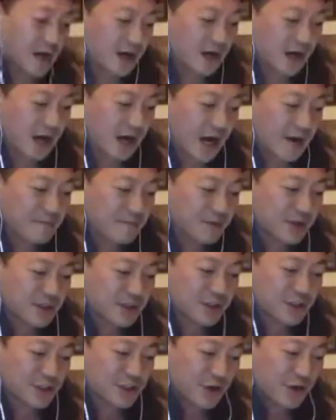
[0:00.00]
I'm going to
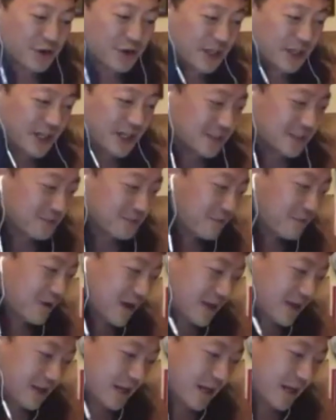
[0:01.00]
show you guys
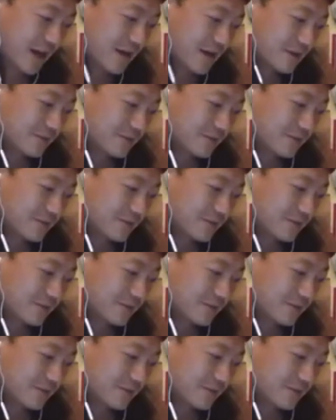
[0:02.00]
right now.